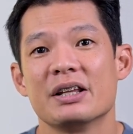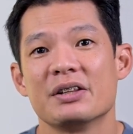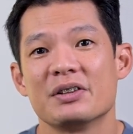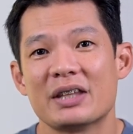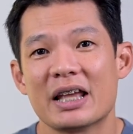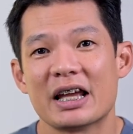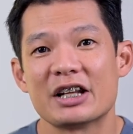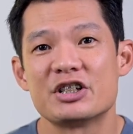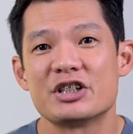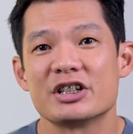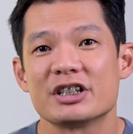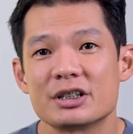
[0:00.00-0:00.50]

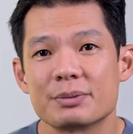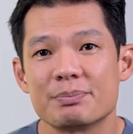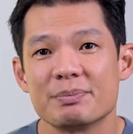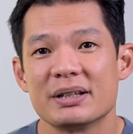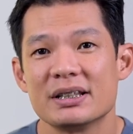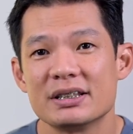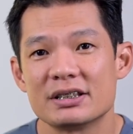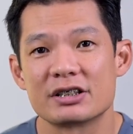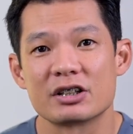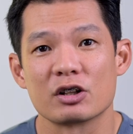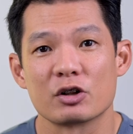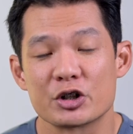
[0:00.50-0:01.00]
that just
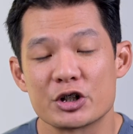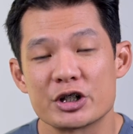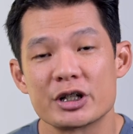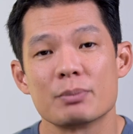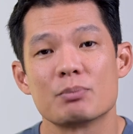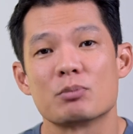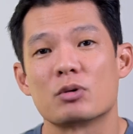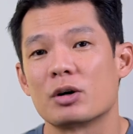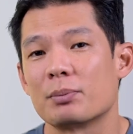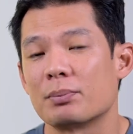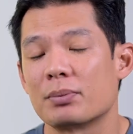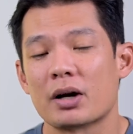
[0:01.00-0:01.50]
means they'll ship
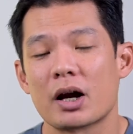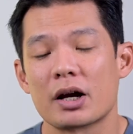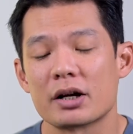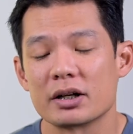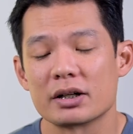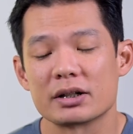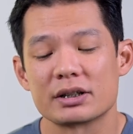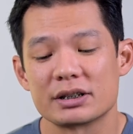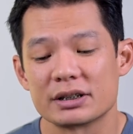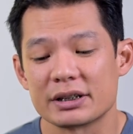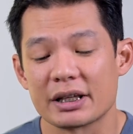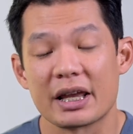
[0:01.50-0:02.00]
more
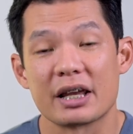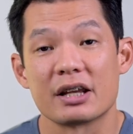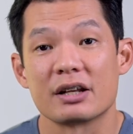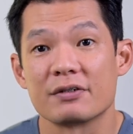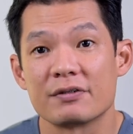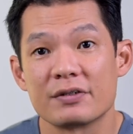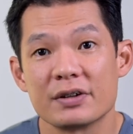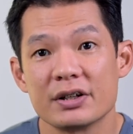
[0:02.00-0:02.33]
products and